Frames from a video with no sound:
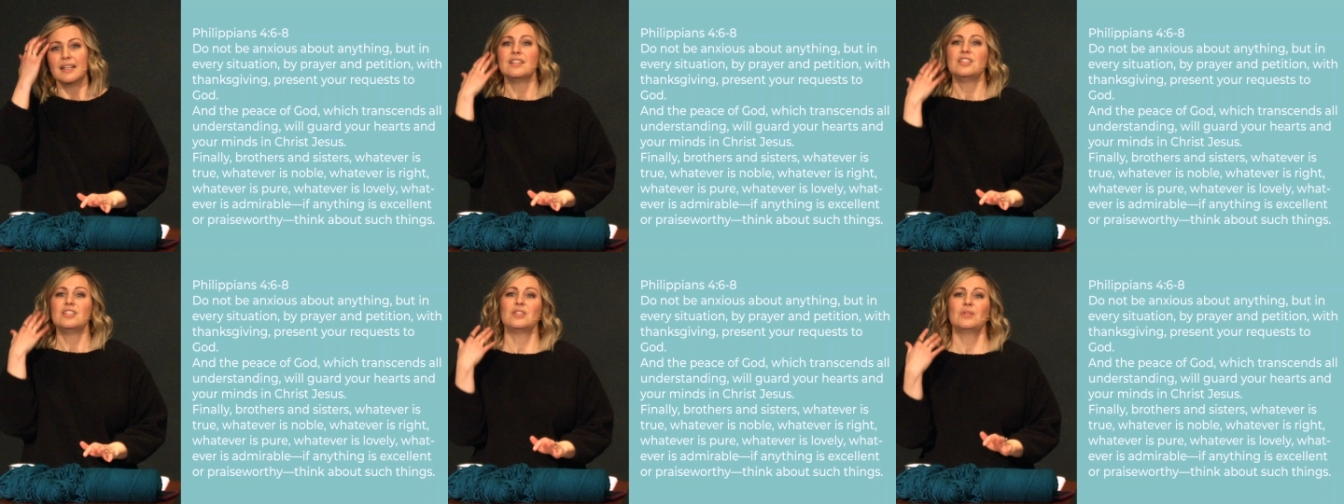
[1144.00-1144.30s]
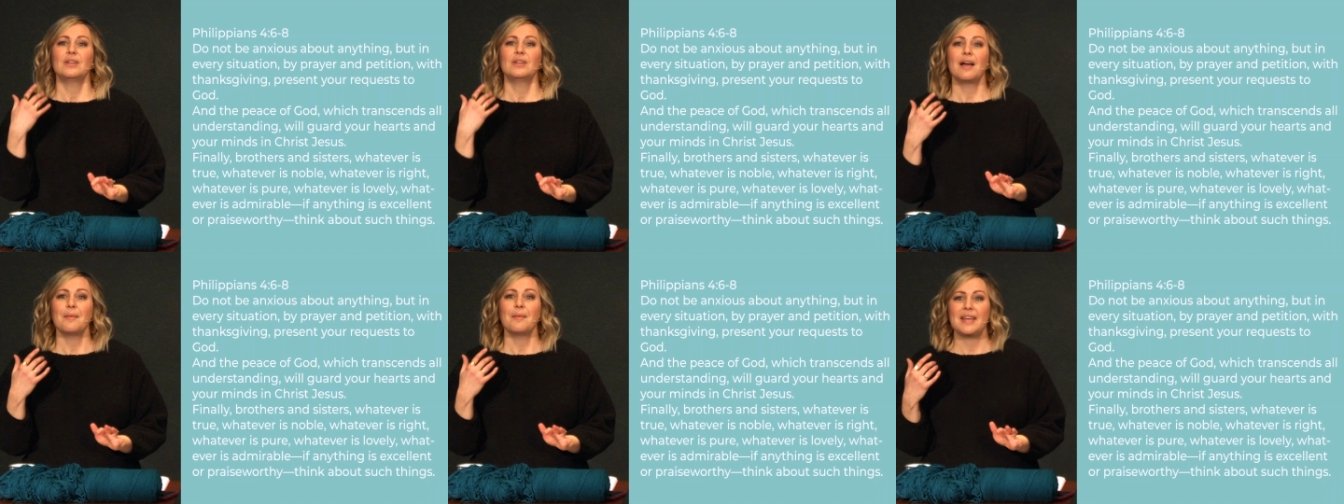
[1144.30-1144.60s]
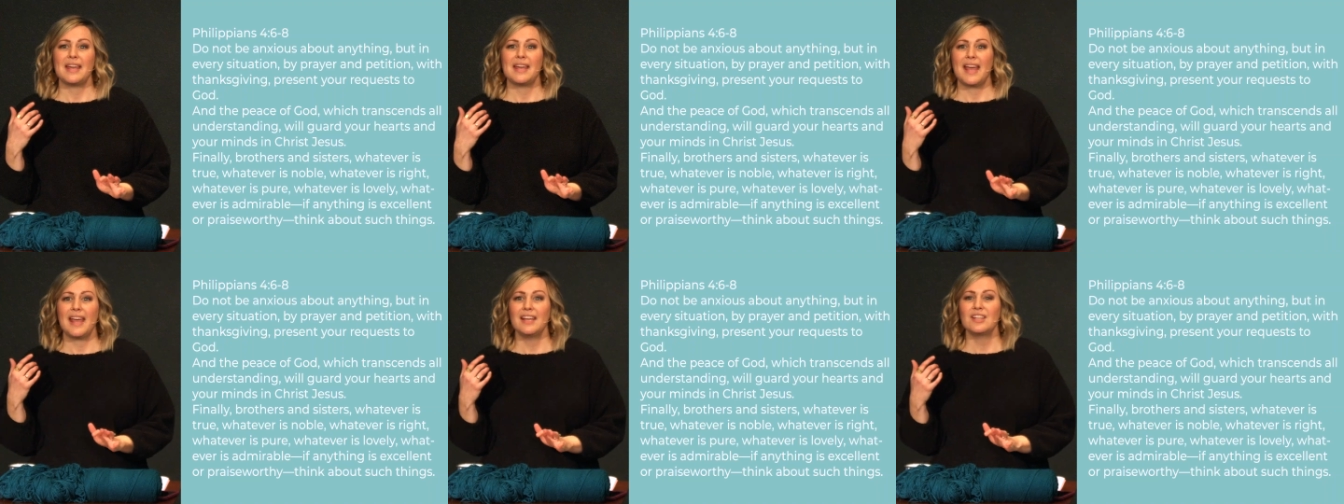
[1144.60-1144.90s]
"Do not
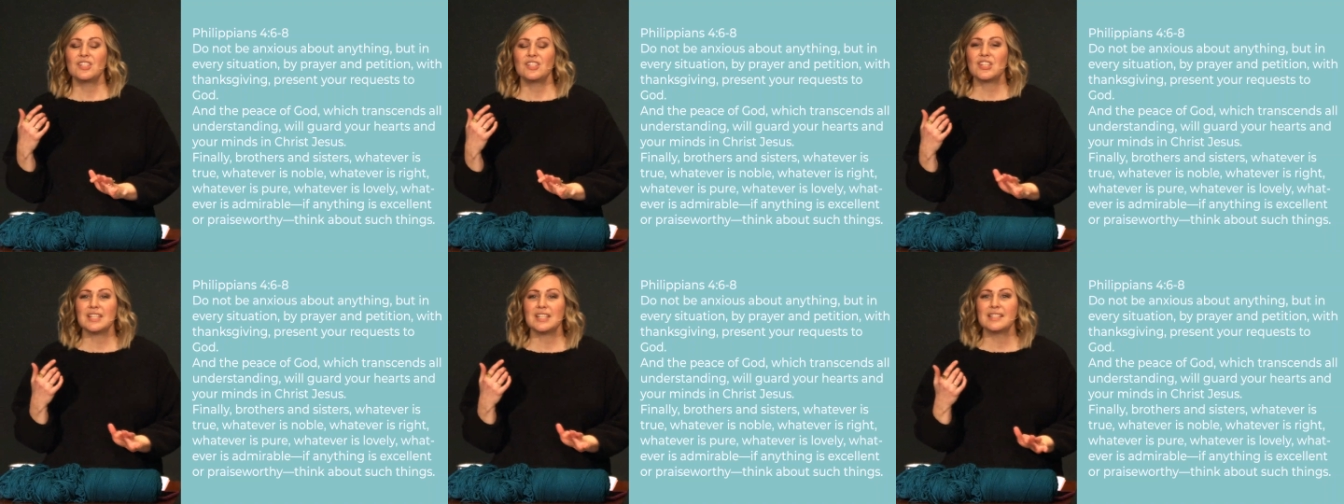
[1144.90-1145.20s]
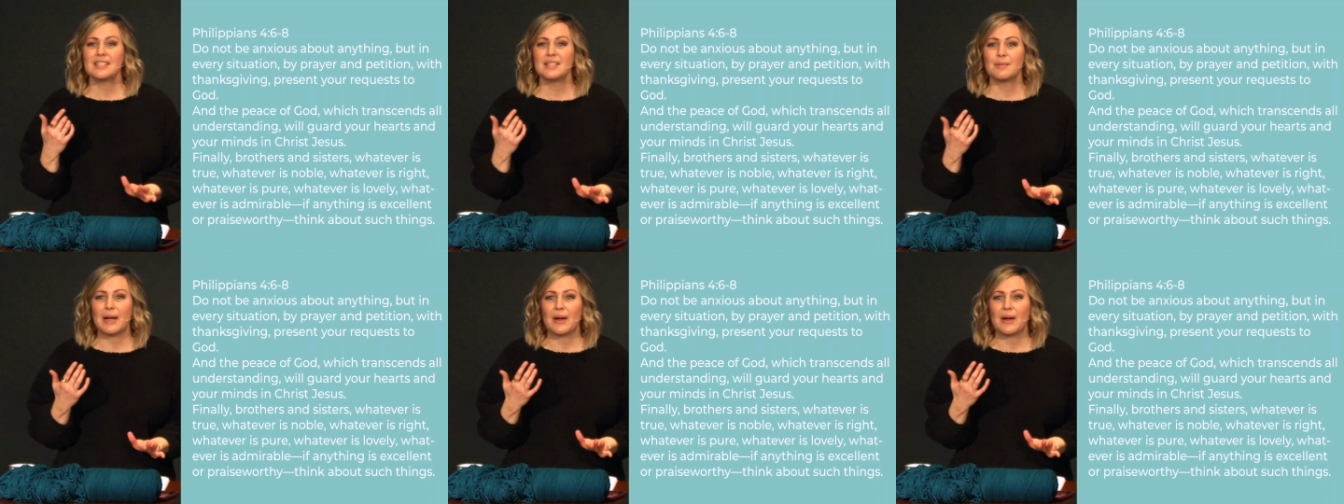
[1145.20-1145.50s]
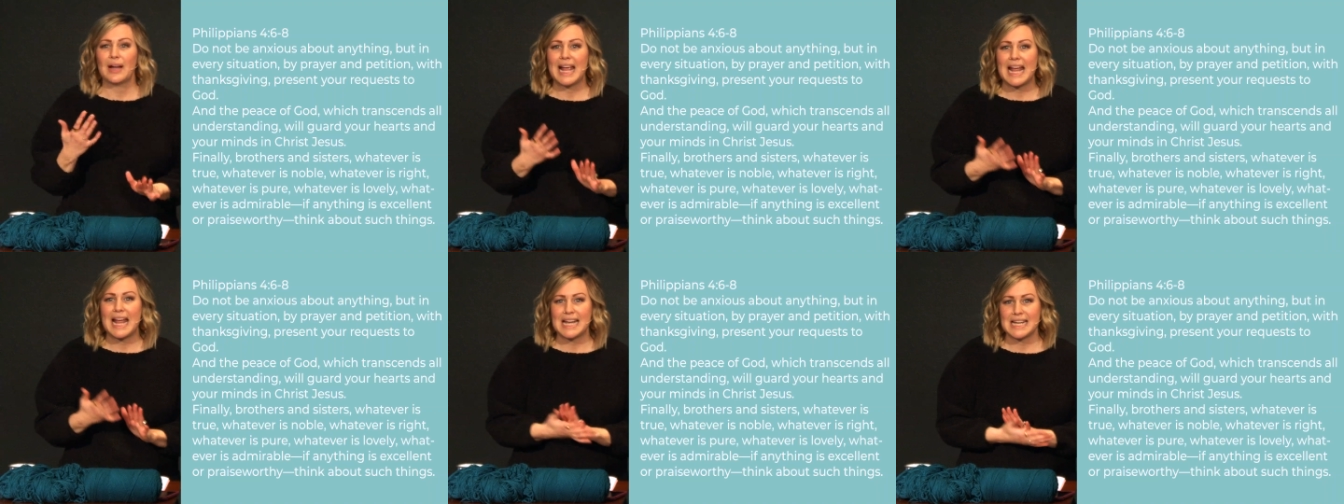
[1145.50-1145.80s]
be anxious
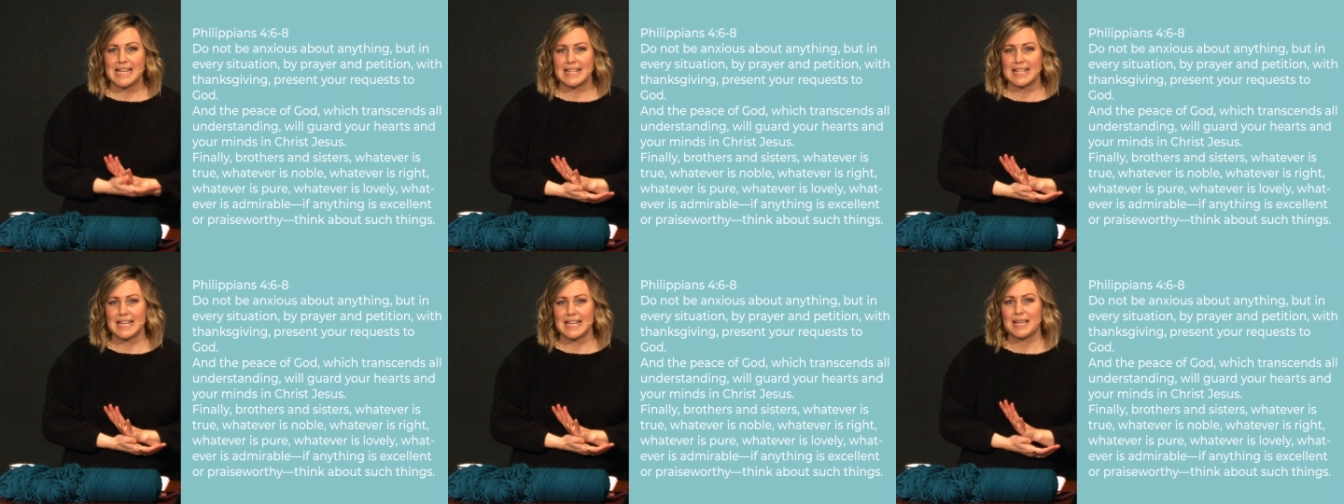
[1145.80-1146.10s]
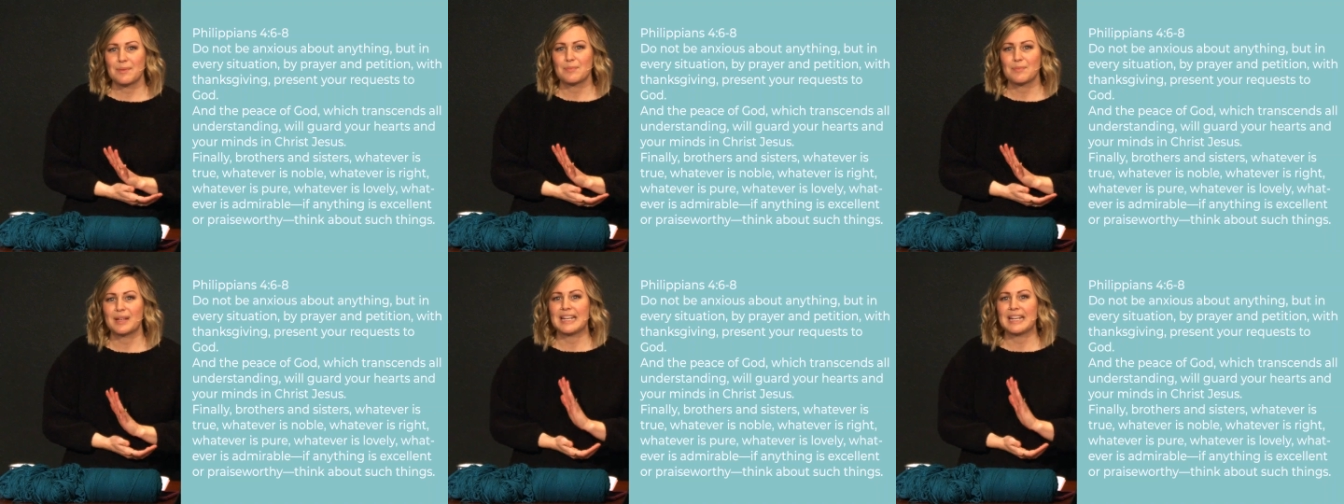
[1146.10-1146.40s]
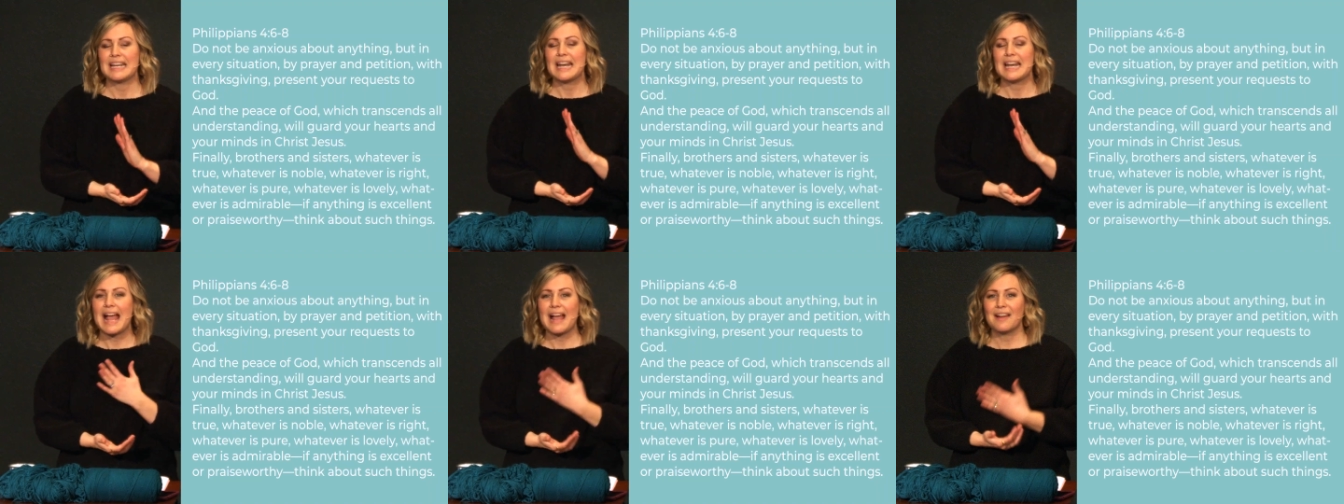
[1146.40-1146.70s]
about anything, but
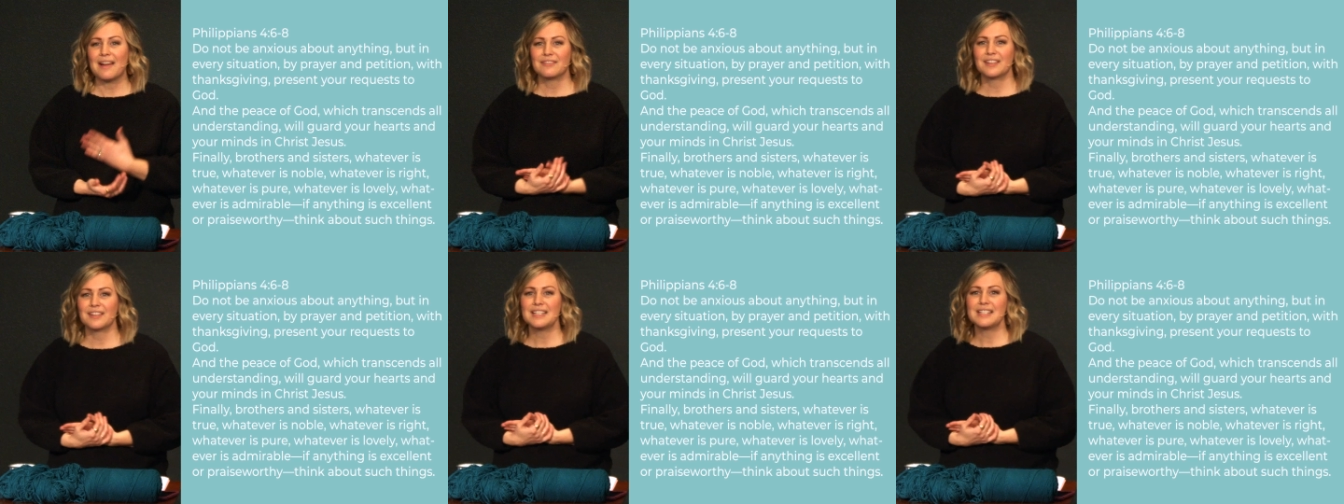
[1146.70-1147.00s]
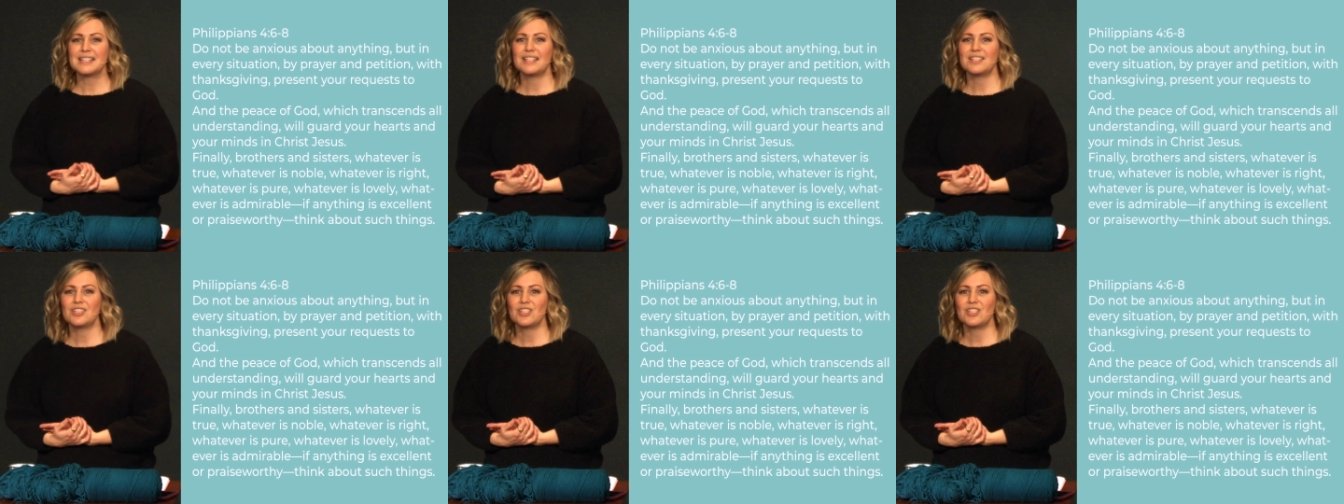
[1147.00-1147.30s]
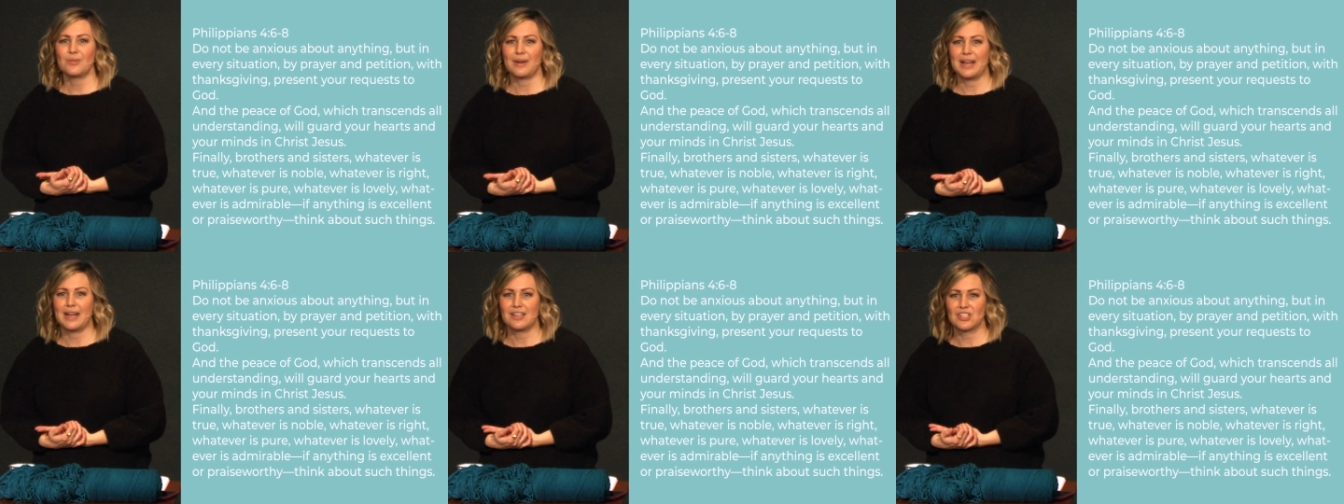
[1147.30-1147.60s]
in every
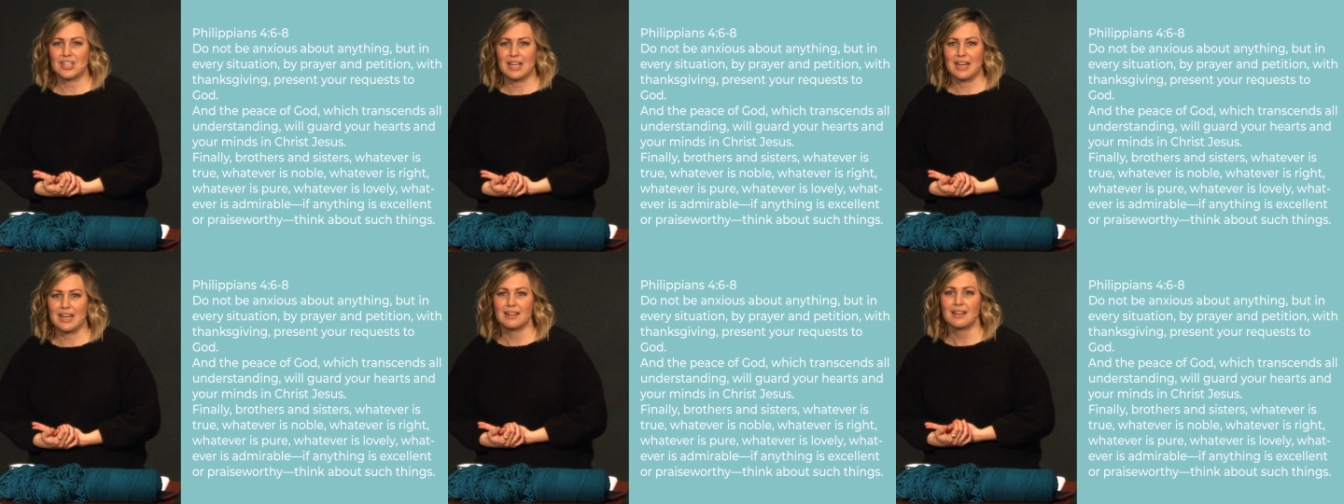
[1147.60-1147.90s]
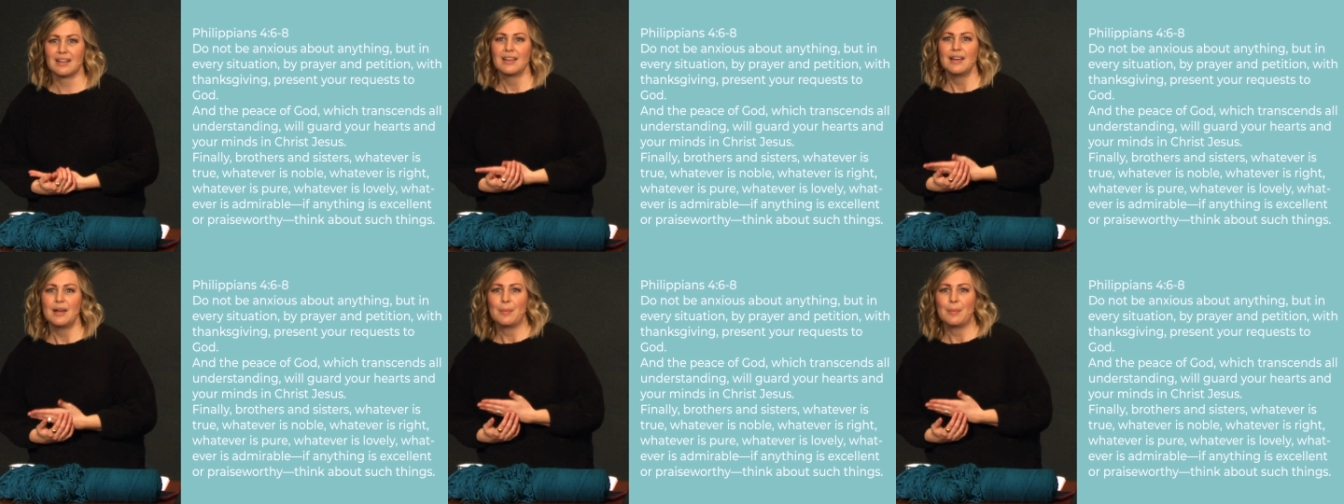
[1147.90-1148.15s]
situation,